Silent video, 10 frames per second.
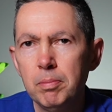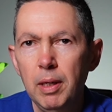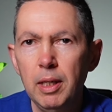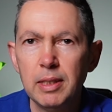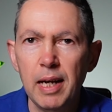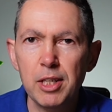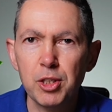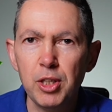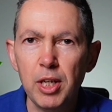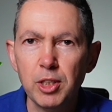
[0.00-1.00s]
Let's ask
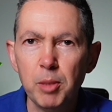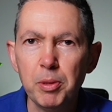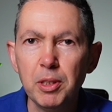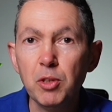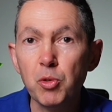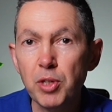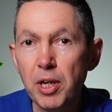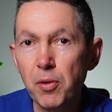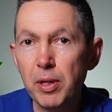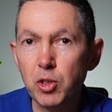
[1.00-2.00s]
ChatGPT to
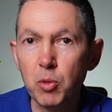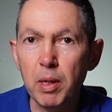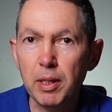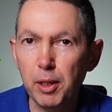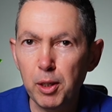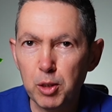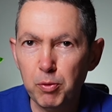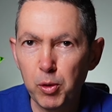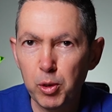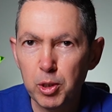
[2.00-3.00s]
generate some ideas
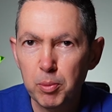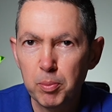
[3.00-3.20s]
for us.